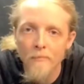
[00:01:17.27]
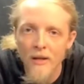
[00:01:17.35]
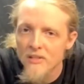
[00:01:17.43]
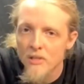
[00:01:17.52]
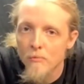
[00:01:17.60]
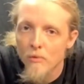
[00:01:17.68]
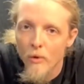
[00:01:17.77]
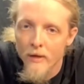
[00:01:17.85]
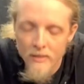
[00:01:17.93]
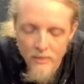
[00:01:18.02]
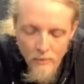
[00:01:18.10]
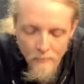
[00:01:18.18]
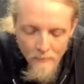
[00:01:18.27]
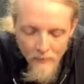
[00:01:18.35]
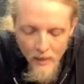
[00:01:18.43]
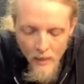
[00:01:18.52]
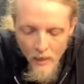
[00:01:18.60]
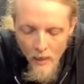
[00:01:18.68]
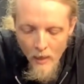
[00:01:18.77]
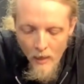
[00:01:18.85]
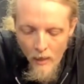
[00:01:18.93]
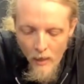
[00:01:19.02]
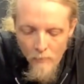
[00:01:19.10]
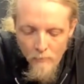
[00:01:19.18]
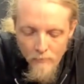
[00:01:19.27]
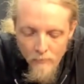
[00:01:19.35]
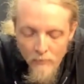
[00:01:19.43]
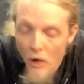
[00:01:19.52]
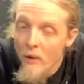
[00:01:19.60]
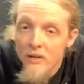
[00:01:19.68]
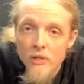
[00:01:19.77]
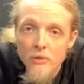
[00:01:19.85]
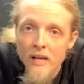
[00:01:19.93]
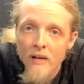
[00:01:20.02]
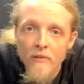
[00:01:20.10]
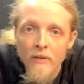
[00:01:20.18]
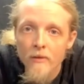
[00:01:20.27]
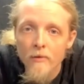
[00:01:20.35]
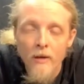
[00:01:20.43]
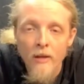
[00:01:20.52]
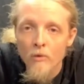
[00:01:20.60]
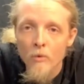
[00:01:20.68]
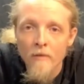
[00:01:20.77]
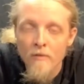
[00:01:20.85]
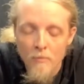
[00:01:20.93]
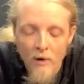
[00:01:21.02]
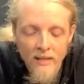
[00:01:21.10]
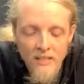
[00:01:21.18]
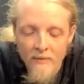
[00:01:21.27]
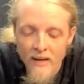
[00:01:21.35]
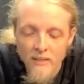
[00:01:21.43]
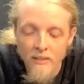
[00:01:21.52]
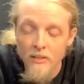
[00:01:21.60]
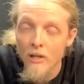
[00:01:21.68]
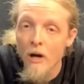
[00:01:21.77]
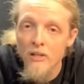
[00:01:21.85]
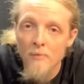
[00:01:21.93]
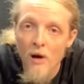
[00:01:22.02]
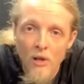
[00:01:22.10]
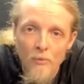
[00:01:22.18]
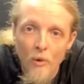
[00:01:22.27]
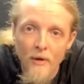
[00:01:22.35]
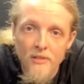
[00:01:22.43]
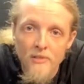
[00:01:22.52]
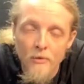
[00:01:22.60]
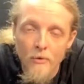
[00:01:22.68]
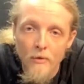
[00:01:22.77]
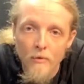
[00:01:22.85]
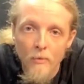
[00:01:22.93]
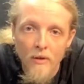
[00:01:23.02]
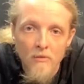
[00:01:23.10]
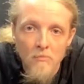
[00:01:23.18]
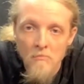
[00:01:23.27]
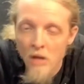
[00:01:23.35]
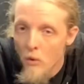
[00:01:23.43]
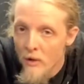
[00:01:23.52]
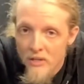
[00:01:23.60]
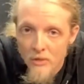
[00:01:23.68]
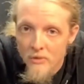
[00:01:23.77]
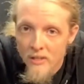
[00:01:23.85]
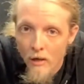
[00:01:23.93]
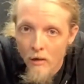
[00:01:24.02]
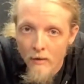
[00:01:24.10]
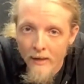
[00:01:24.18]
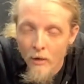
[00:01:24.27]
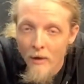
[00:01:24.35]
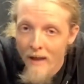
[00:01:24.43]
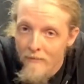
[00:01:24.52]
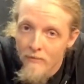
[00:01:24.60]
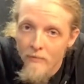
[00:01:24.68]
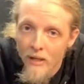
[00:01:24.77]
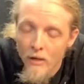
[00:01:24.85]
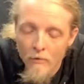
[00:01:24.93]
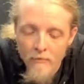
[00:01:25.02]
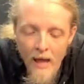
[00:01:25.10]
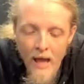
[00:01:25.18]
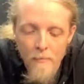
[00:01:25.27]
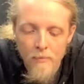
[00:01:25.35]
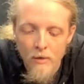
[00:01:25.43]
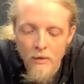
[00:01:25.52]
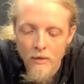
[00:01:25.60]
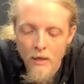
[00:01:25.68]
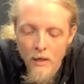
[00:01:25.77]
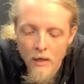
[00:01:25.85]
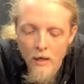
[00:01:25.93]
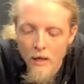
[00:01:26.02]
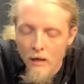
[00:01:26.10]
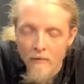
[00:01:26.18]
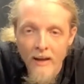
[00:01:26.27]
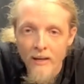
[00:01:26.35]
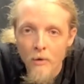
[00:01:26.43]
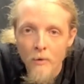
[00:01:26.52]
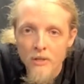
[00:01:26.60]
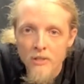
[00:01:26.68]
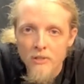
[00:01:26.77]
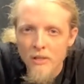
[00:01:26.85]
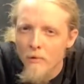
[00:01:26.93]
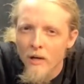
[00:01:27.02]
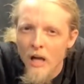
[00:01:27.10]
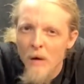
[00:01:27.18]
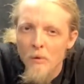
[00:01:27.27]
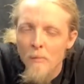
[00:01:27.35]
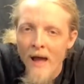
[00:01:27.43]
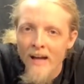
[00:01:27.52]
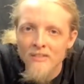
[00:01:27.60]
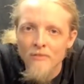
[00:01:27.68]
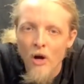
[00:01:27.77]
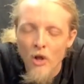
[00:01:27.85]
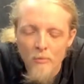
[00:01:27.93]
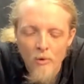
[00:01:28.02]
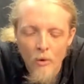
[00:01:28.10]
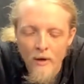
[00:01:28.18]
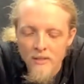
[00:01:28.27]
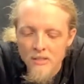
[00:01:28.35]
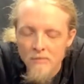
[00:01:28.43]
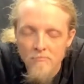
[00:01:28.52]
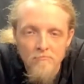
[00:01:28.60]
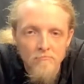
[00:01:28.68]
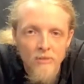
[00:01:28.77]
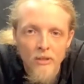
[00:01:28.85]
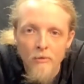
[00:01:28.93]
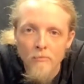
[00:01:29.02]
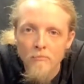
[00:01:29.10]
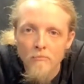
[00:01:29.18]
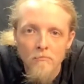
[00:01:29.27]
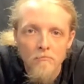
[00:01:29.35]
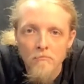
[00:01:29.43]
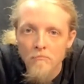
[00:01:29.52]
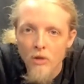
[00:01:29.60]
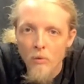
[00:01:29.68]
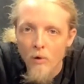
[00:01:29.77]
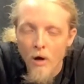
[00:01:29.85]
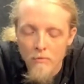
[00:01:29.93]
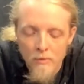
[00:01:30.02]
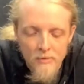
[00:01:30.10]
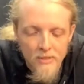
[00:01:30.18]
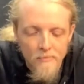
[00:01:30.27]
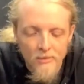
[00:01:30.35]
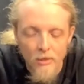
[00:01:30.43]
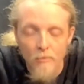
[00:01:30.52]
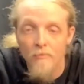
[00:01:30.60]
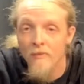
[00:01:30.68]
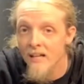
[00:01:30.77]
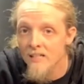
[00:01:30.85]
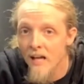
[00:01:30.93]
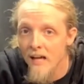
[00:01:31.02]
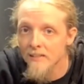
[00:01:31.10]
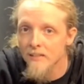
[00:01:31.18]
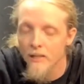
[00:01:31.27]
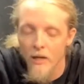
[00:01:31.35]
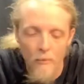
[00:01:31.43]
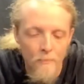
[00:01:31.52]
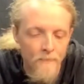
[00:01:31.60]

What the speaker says: at some point. So, no issues out of either one of the brands. I've actually shot some hollow points through it with no issues at all. I don't have any video of that, but I've had no issues. I run a couple mags of hollow points, you know, no problems. So that's nice to know.